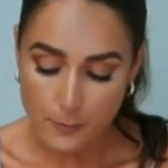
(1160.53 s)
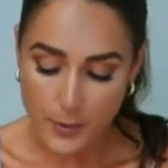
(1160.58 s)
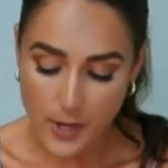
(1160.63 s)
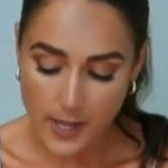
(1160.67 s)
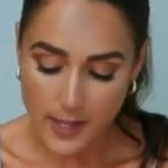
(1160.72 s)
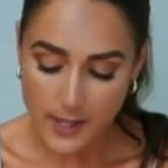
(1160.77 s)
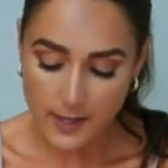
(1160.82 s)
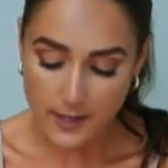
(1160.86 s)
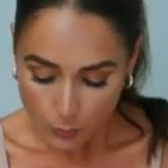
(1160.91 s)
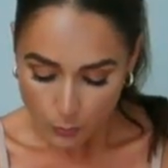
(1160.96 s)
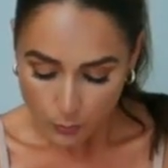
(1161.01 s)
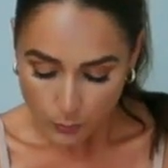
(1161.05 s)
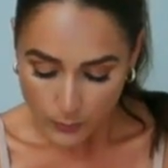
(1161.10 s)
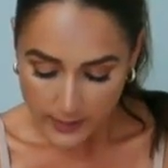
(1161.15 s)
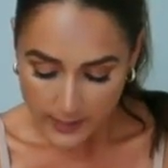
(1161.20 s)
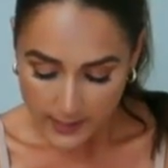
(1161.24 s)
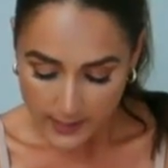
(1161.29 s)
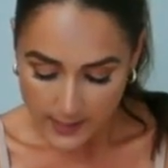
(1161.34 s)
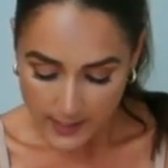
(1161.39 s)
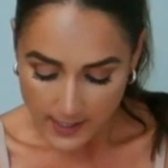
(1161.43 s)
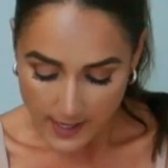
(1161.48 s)
but
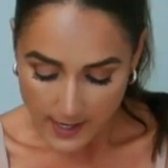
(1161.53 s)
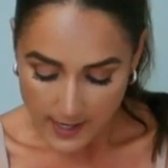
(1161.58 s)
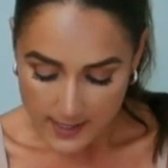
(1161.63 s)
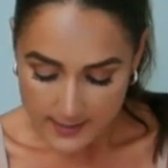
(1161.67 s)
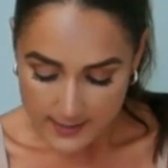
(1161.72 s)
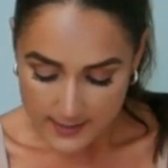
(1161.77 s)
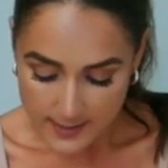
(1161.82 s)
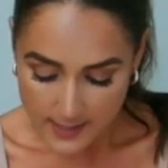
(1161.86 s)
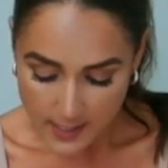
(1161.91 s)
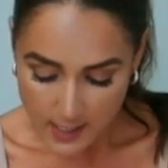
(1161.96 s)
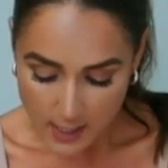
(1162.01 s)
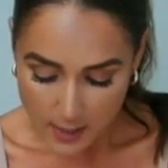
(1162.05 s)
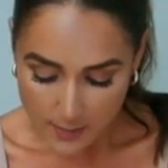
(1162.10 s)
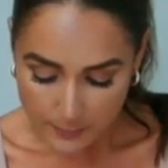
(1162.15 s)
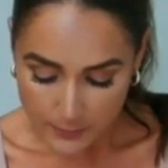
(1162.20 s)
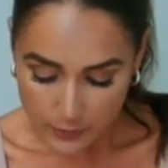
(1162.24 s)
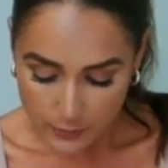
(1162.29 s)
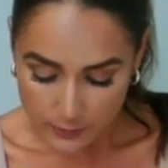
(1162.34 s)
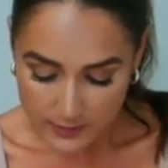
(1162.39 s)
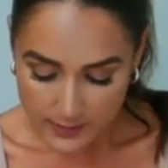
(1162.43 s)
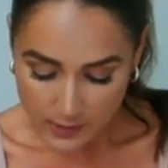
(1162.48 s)
we ended up
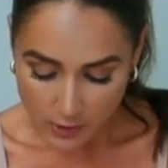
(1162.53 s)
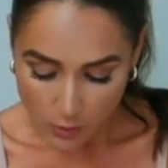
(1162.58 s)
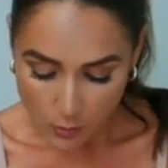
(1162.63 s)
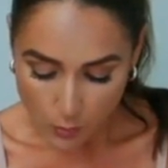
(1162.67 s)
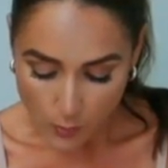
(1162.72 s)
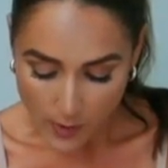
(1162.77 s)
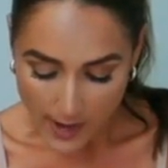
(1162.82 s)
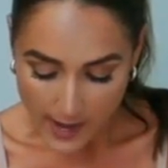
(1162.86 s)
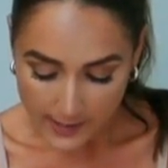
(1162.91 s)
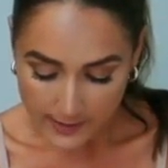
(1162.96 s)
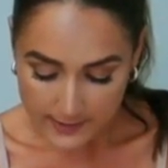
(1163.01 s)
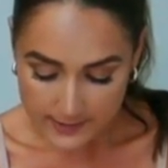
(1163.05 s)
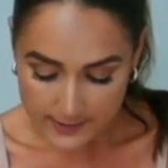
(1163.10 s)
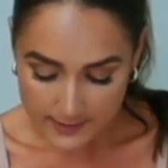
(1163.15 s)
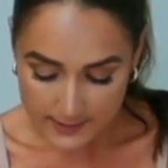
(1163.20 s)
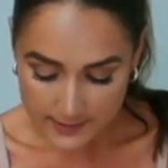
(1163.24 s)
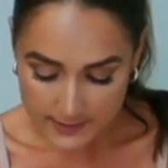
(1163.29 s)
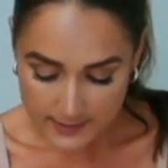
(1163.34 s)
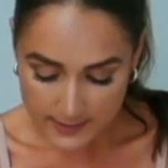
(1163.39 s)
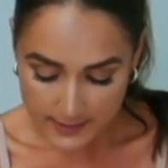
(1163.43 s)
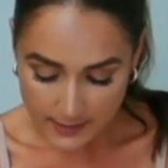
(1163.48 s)
using a wax
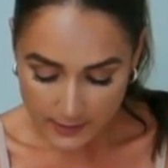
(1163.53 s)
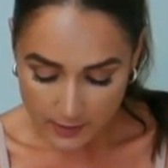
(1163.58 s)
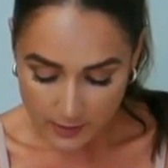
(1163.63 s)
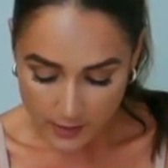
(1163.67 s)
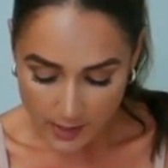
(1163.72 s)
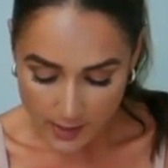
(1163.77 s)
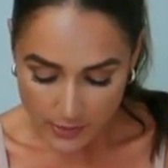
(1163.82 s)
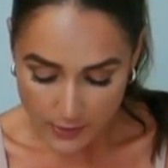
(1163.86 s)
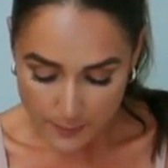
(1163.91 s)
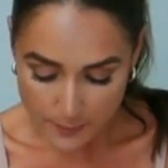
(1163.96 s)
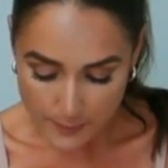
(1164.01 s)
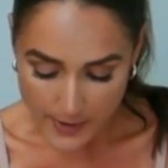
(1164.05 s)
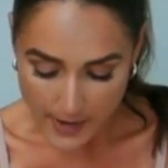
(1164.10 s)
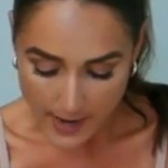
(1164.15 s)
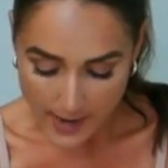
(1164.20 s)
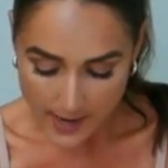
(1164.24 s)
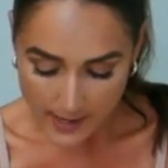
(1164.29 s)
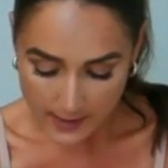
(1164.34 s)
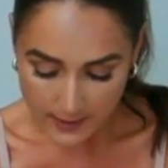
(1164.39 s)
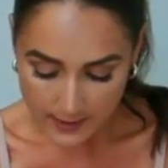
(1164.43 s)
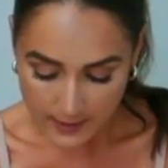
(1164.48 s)
seal on the
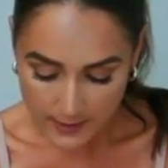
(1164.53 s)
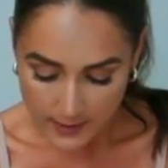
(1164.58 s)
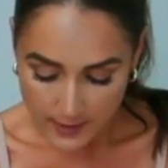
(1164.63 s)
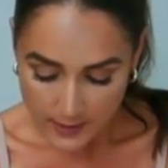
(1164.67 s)
back.